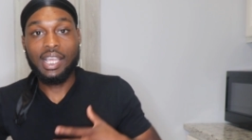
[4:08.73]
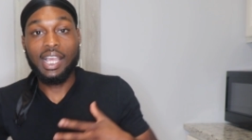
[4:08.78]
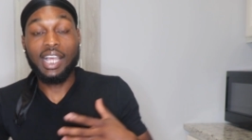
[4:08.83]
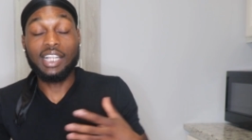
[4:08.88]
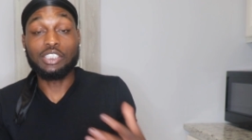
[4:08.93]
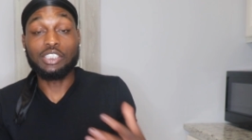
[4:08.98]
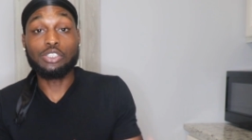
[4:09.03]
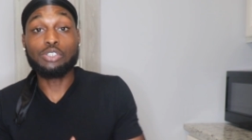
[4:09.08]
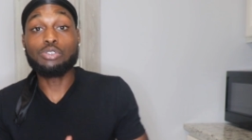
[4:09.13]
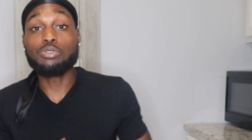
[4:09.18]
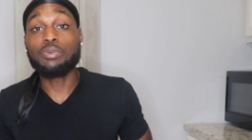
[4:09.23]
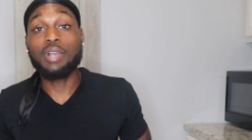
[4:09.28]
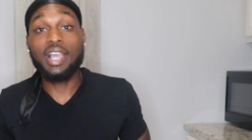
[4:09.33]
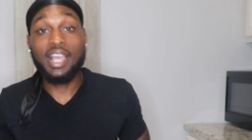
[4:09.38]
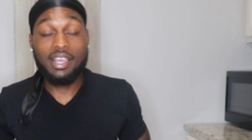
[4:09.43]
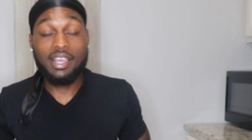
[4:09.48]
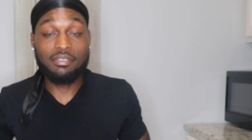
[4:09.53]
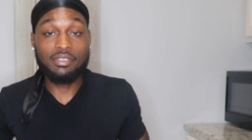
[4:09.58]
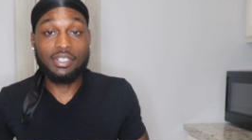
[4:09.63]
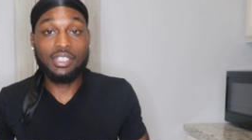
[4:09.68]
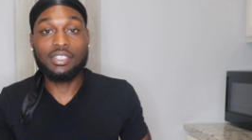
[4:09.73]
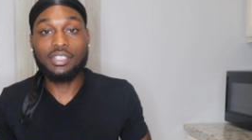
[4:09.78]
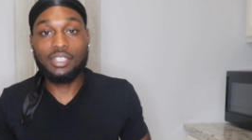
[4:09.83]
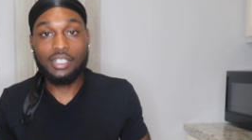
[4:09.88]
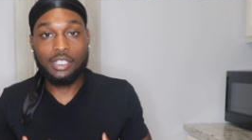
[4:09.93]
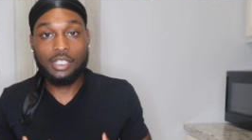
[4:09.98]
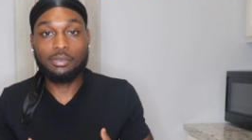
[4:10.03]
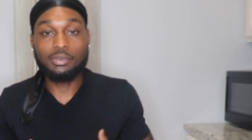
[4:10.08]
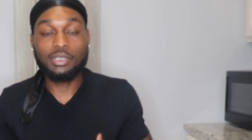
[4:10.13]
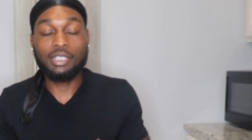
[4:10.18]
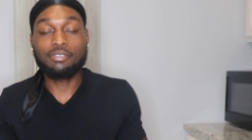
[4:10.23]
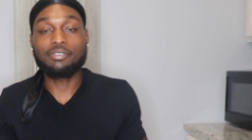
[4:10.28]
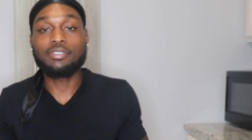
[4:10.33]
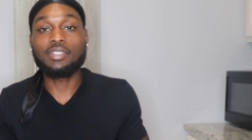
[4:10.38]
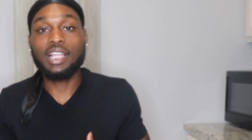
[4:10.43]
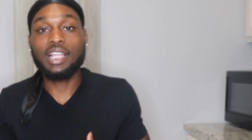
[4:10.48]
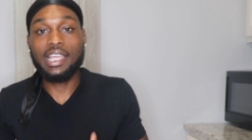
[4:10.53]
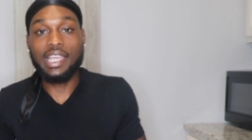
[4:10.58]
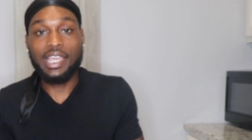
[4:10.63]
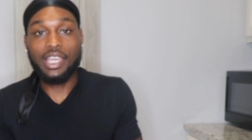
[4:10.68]
I do have other herbs I
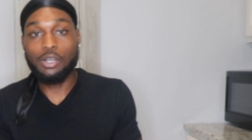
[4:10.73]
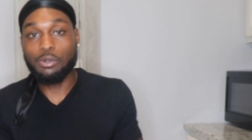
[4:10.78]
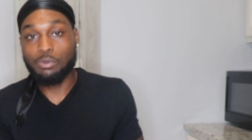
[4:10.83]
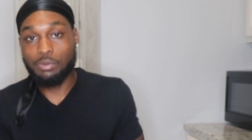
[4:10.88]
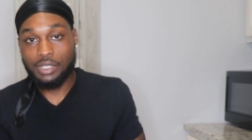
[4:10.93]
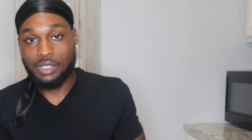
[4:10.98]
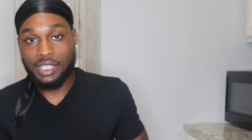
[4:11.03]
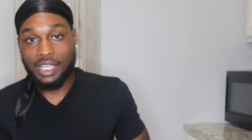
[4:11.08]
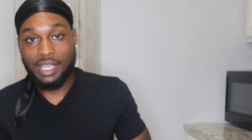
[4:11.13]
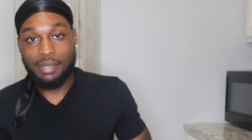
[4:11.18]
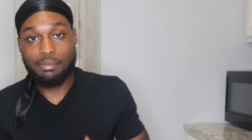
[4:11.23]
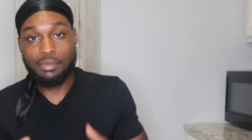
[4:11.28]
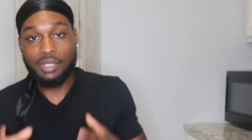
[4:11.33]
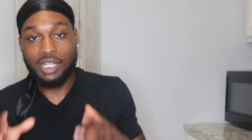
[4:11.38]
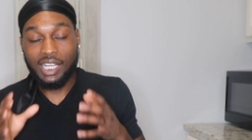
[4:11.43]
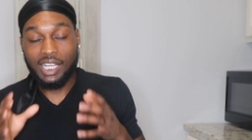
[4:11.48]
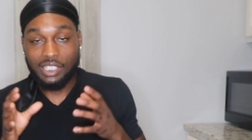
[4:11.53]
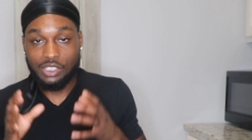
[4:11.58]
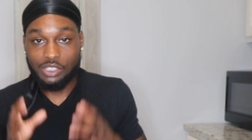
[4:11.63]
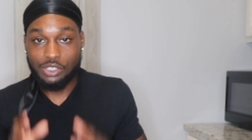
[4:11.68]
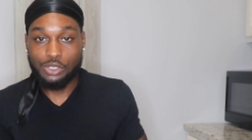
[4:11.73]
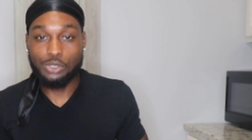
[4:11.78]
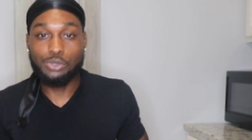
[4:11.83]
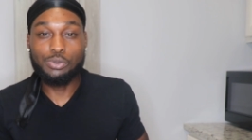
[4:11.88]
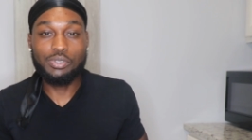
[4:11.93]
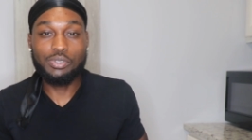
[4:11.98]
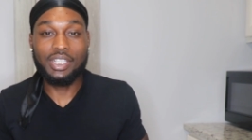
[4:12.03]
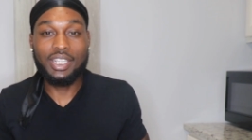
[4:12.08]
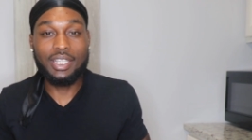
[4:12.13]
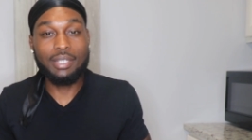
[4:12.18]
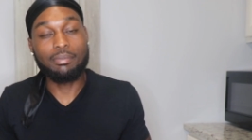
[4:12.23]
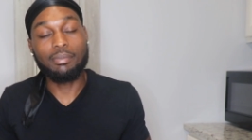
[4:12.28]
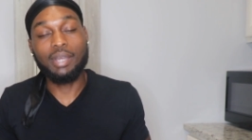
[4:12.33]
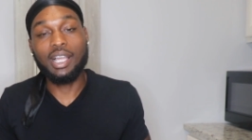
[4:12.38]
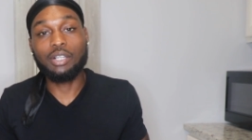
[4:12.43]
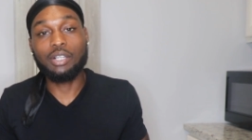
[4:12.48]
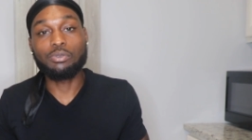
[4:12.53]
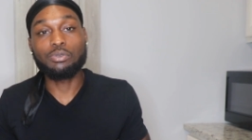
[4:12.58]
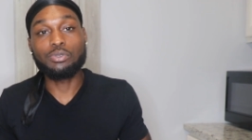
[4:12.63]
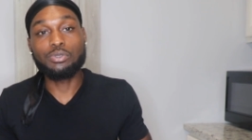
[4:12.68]
feel like help with that, but I do think
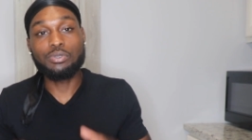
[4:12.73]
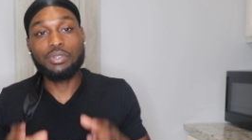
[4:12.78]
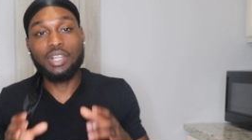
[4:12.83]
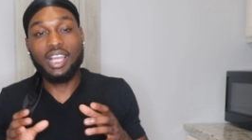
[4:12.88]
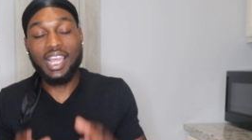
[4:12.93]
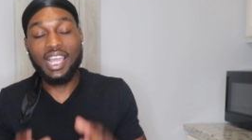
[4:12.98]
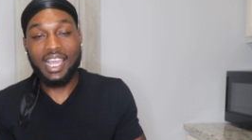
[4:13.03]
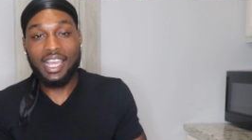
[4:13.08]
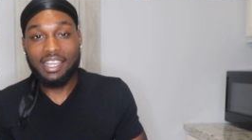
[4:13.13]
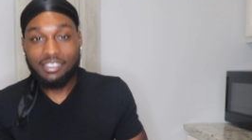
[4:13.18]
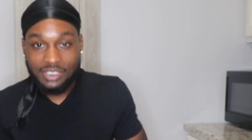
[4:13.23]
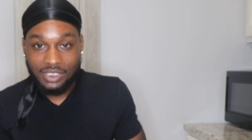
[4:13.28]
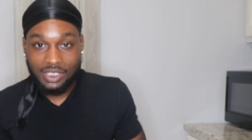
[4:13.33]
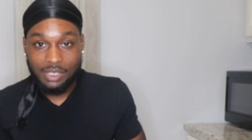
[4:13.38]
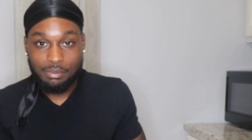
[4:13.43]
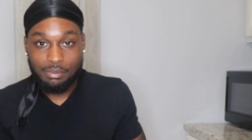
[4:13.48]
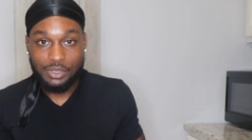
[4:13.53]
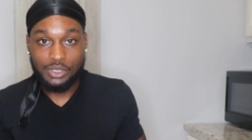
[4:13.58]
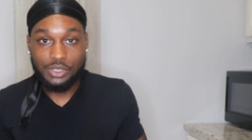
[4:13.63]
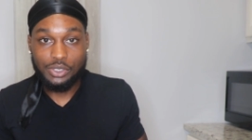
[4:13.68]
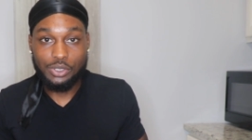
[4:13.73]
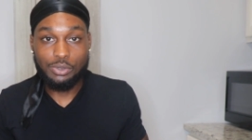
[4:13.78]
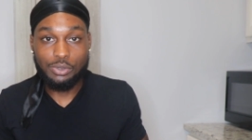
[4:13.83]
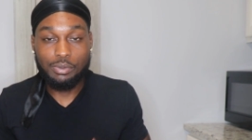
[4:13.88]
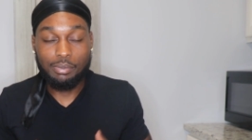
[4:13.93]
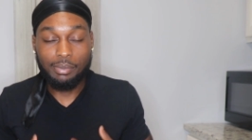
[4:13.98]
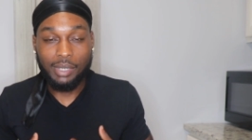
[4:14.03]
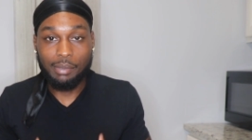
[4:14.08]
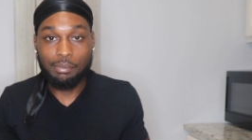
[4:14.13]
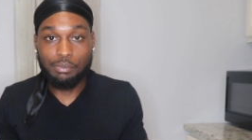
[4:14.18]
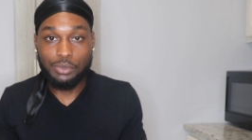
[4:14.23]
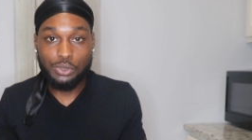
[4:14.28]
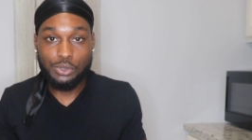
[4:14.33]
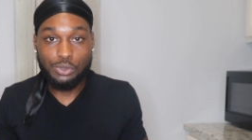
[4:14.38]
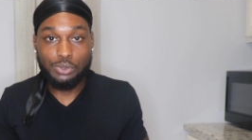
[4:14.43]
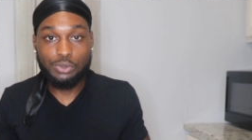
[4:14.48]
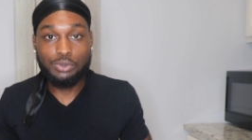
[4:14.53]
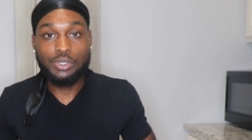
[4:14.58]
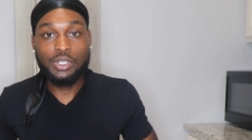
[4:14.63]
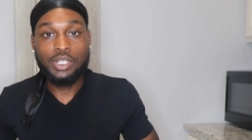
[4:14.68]
Maca Root has something to do with my
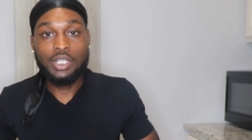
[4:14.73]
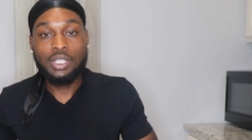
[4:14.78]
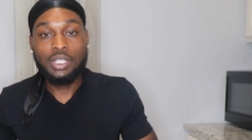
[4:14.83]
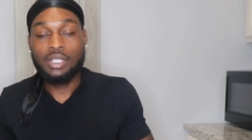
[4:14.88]
mood.